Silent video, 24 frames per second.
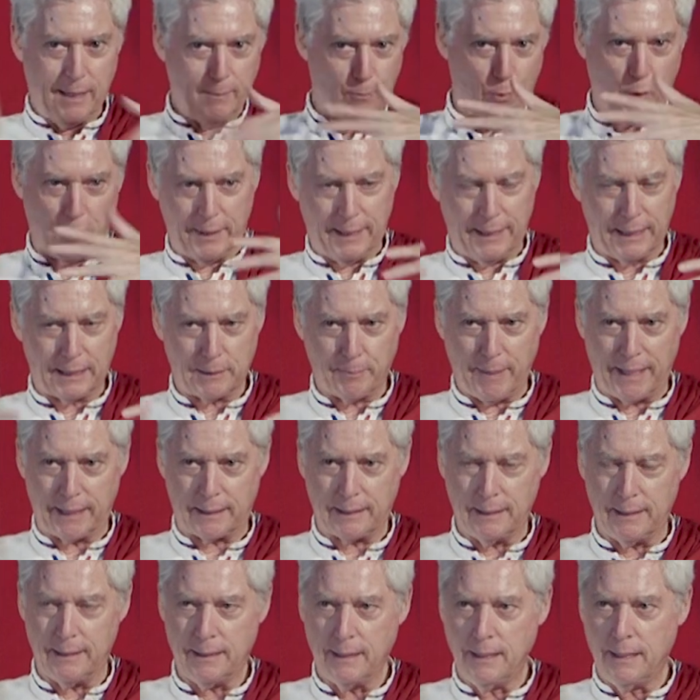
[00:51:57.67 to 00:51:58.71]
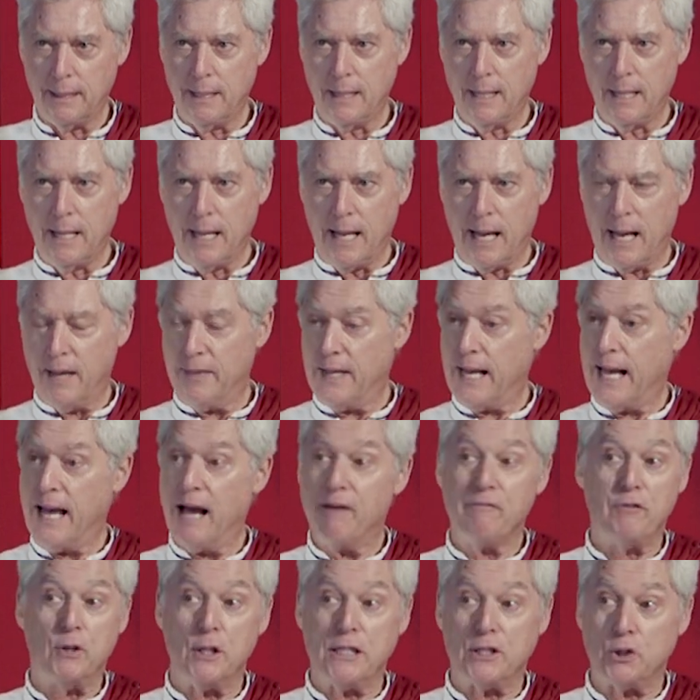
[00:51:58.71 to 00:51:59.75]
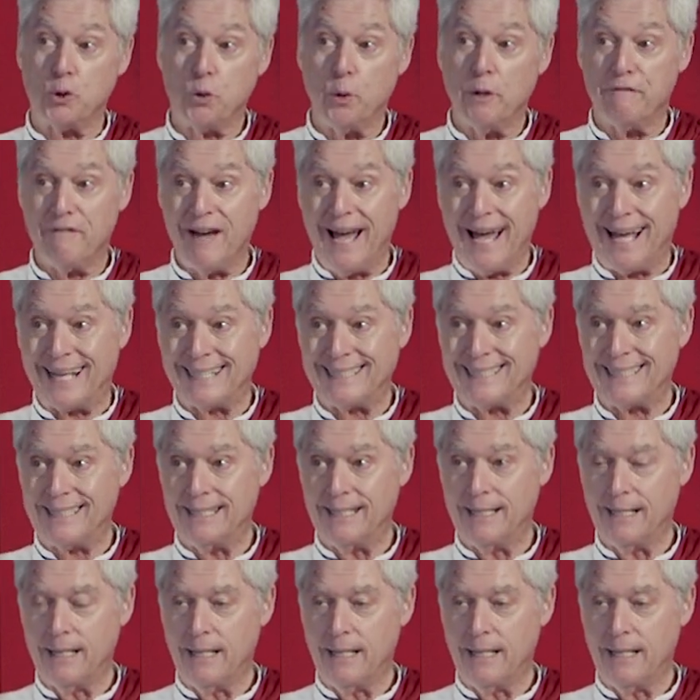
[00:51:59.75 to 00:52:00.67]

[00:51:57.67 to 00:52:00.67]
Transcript: more than expected. And they have these two effects.